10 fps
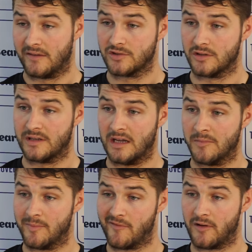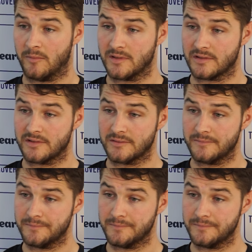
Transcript: I've showed that in my performances.